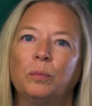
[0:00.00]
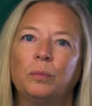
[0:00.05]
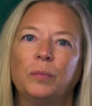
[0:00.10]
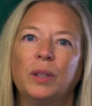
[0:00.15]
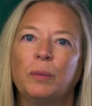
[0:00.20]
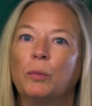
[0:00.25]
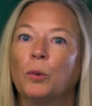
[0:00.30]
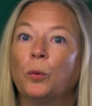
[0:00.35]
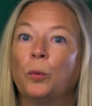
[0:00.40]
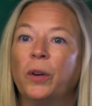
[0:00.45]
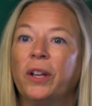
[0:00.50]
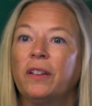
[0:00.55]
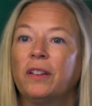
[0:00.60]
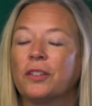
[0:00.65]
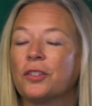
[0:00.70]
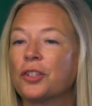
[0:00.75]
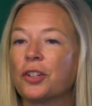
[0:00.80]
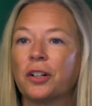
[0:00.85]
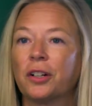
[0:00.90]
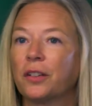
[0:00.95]
people with
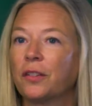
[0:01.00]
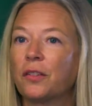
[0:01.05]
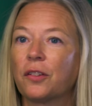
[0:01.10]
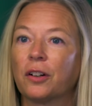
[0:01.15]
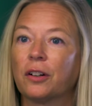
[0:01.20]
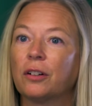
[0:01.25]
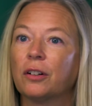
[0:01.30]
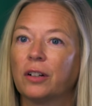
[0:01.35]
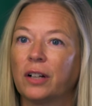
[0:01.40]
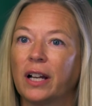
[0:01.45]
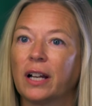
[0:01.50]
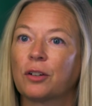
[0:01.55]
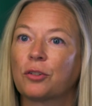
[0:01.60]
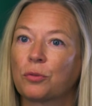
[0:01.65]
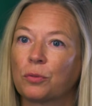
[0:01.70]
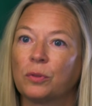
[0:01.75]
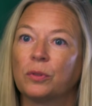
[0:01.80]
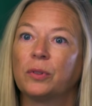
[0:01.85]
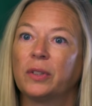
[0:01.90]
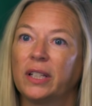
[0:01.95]
insurance are
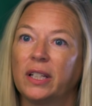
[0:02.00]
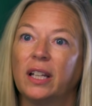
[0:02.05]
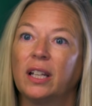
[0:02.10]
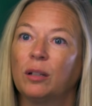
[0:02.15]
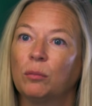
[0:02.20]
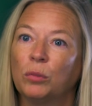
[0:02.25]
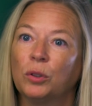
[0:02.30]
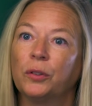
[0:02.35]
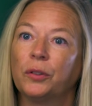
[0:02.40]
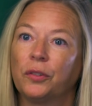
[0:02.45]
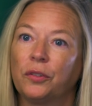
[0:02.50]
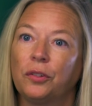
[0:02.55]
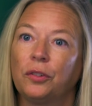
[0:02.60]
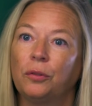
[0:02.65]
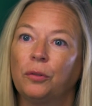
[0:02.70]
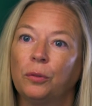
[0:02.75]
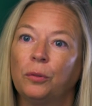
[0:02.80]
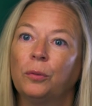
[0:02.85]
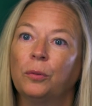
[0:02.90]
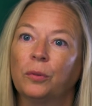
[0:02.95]
actually able
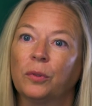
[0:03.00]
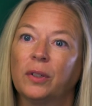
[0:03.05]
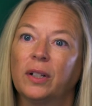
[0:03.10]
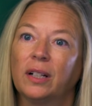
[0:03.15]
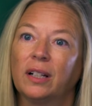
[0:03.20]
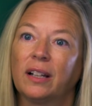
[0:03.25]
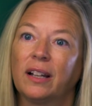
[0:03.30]
to uh,